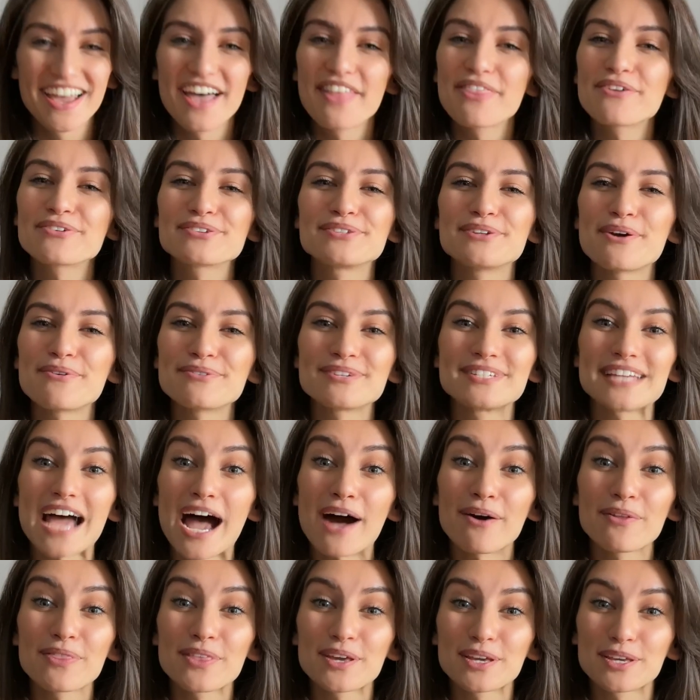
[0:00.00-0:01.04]
There's no
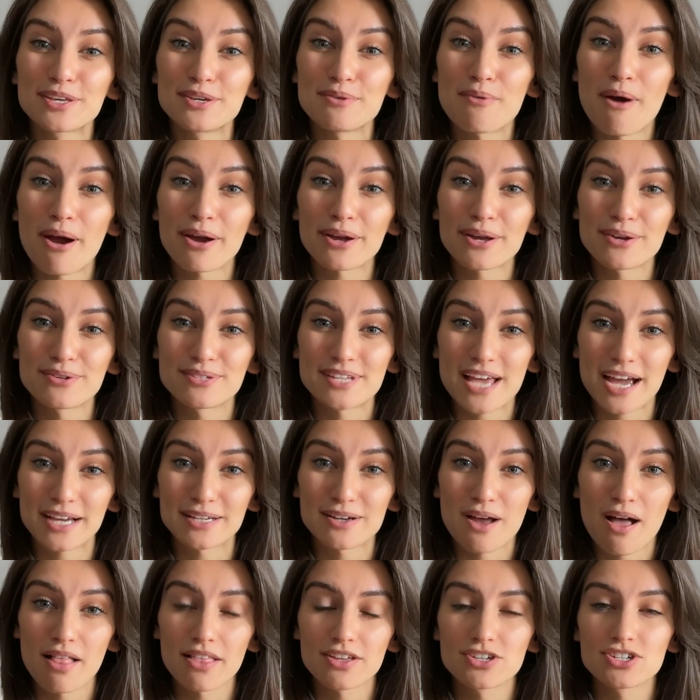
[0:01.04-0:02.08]
doubt that QR code
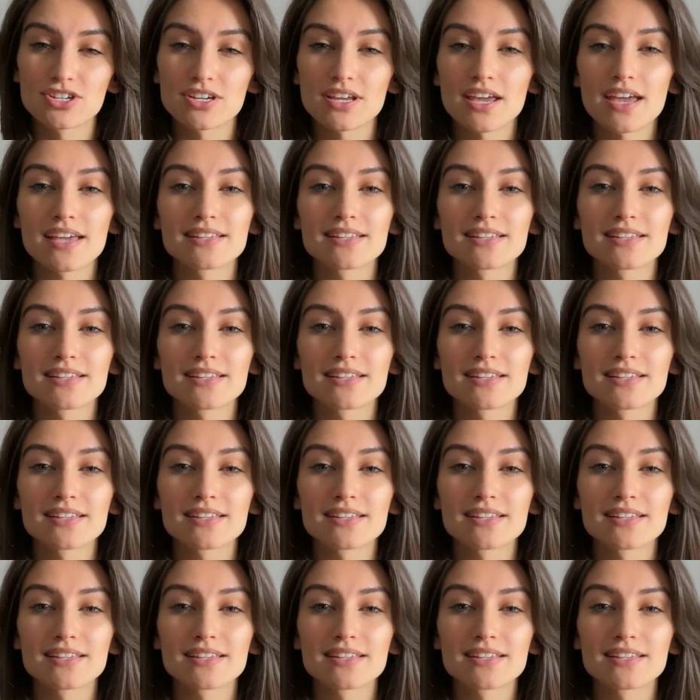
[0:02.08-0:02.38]
technology